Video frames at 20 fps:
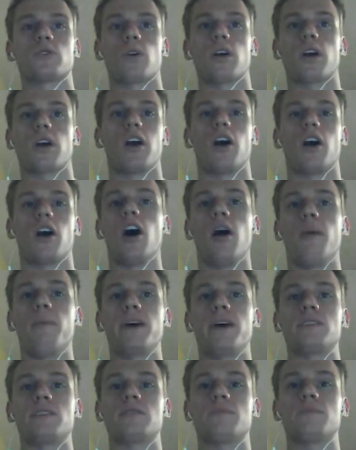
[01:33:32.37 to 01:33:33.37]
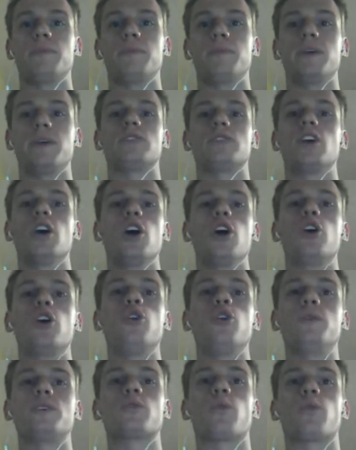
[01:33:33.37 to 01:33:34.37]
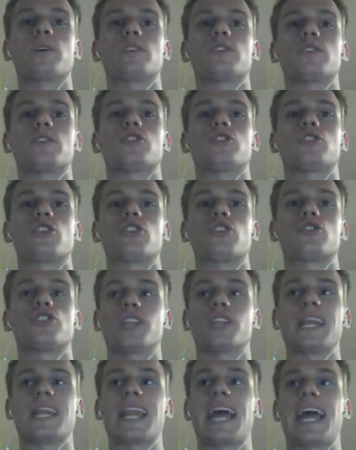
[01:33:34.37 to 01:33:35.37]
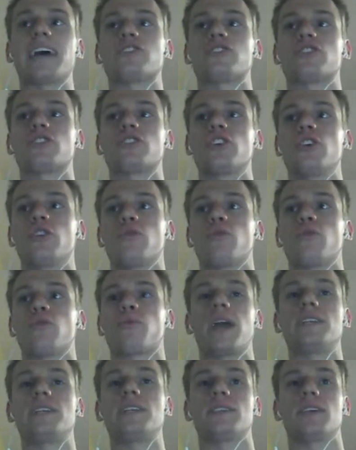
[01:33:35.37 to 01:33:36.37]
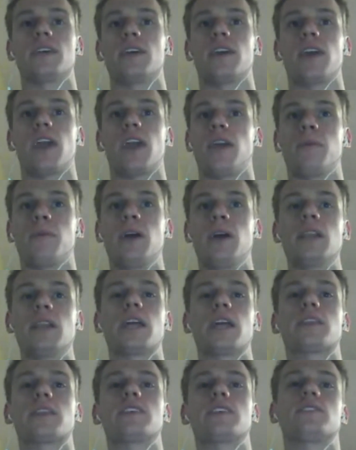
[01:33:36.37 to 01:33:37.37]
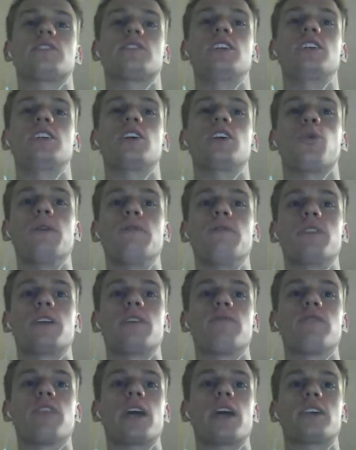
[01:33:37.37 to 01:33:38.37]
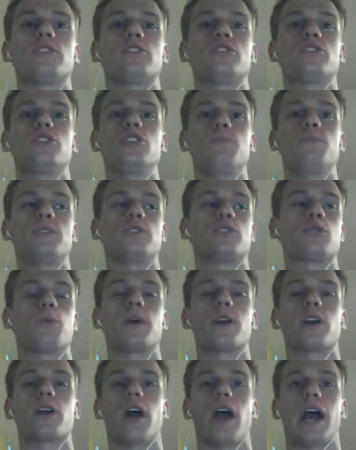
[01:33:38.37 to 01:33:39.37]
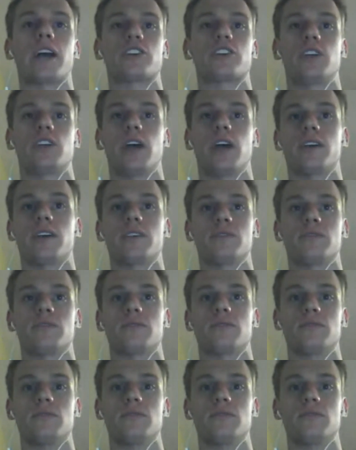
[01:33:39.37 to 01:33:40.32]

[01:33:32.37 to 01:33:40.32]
or a comment, because who is going to search last good racing game? Like, this is the equivalent of like stupid Twitter hashtags.